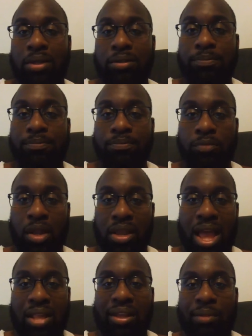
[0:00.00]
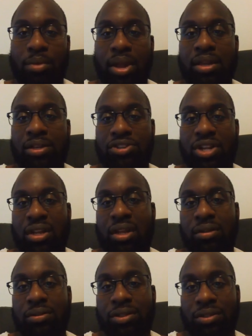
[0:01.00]
A guy like Brandon
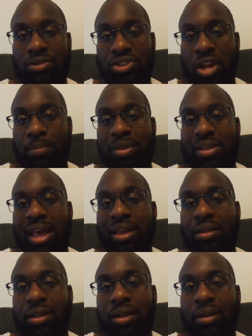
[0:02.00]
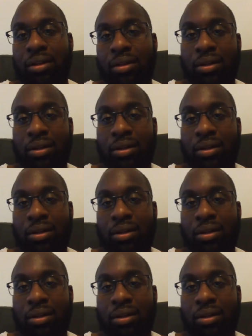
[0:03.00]
Jennings, Jeremy Tyler,